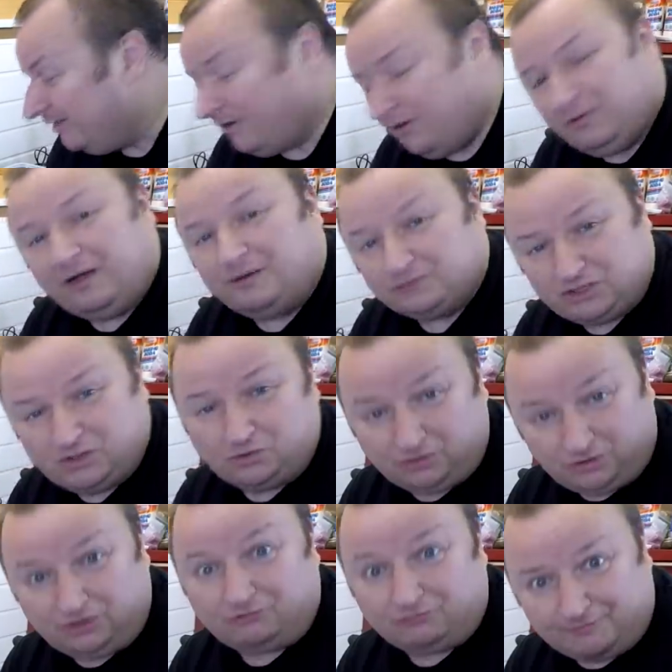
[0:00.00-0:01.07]
although I'm still going
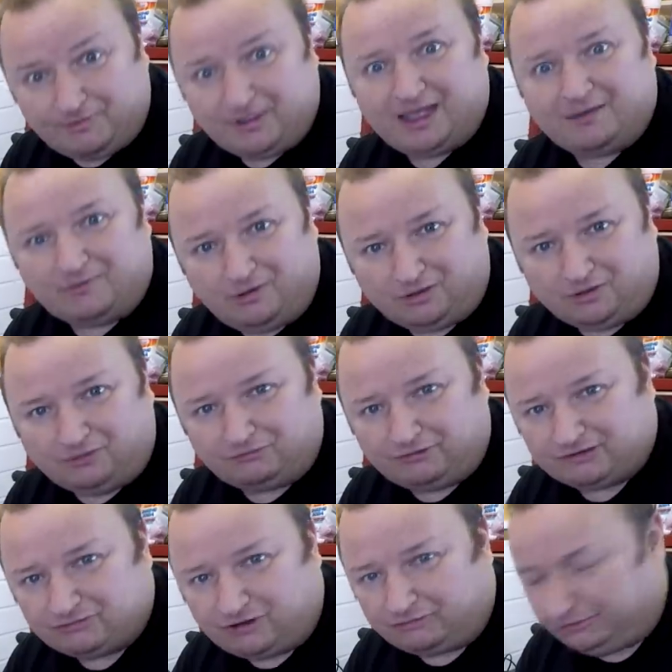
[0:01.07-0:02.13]
to do repair work on
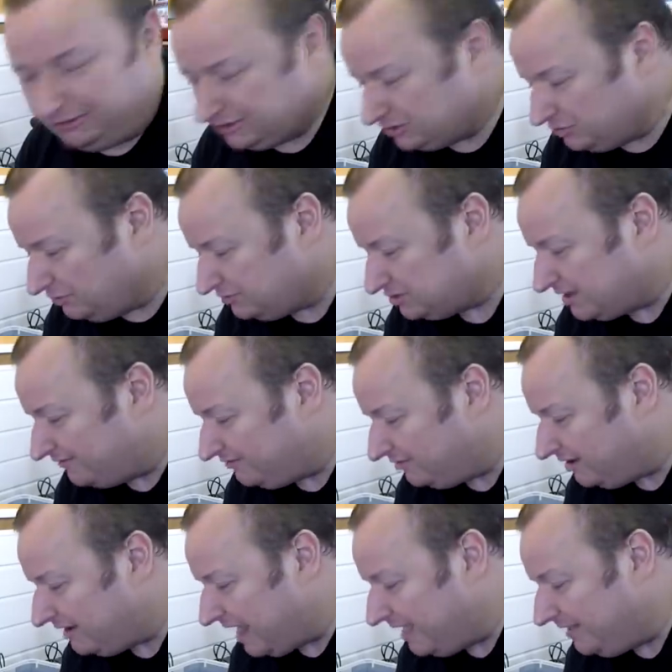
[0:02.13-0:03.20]
Retro Restore and stuff
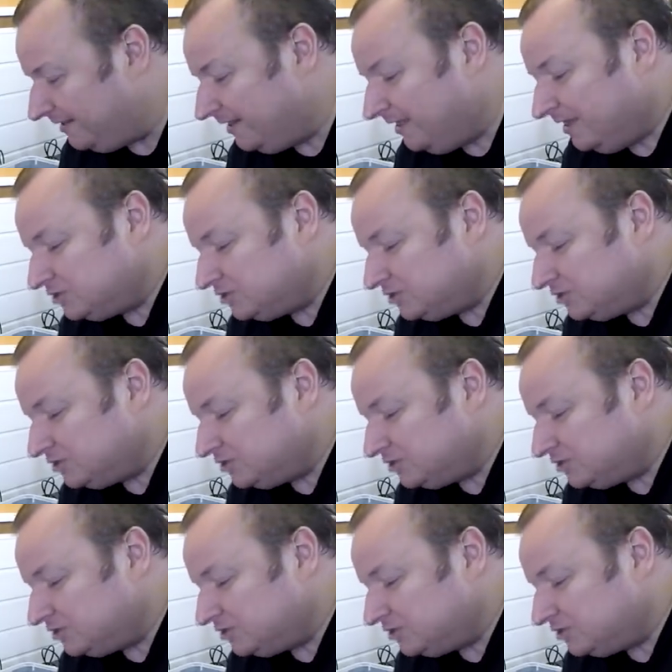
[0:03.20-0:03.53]
like that.